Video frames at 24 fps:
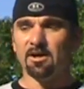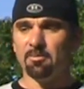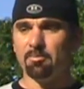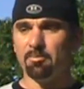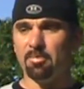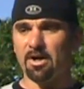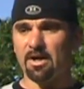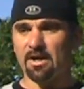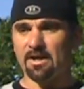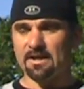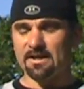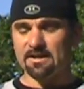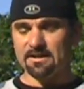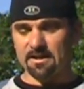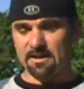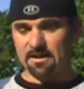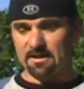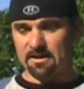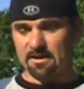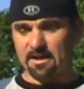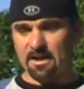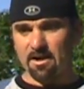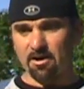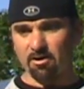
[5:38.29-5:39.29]
but it
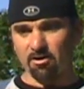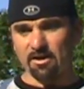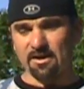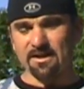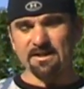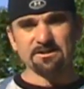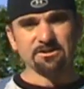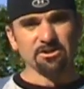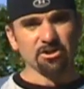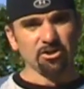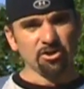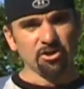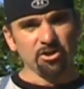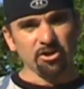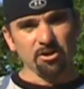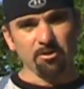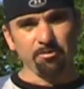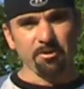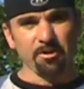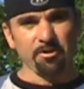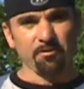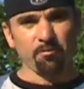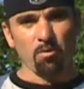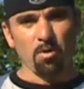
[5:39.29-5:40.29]
inherent is a little
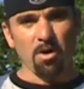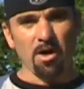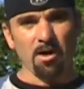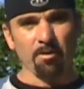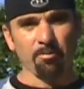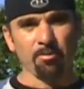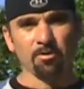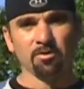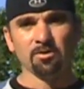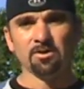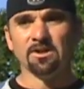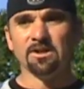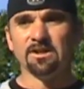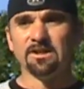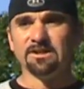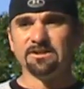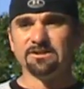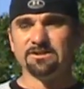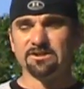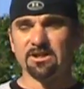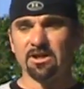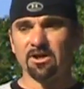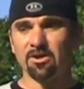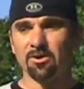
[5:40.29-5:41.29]
bit of wobble,
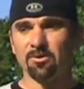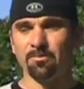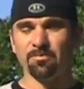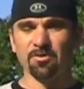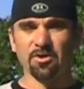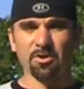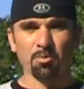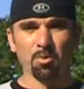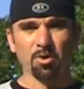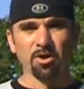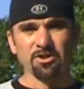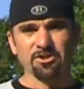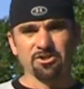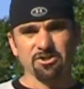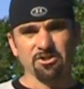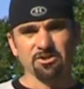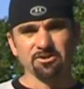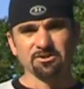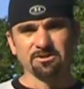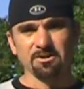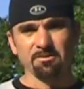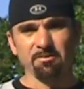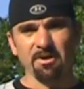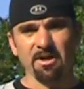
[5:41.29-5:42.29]
so you want to
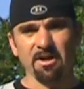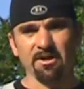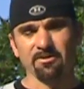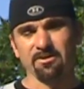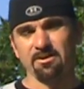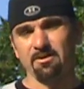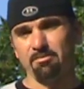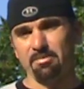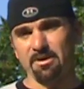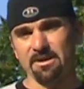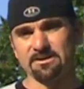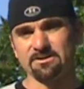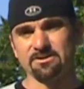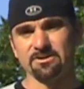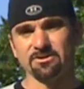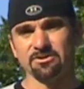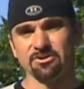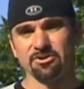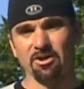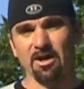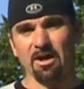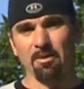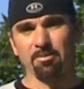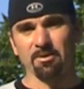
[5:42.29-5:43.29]
choose the mount that best
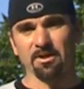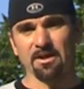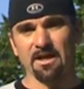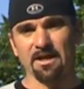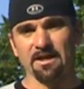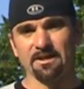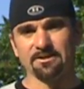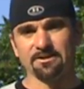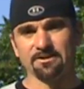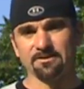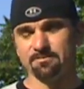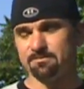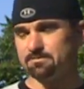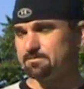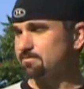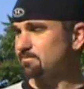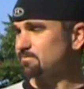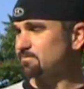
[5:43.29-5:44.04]
suits your application.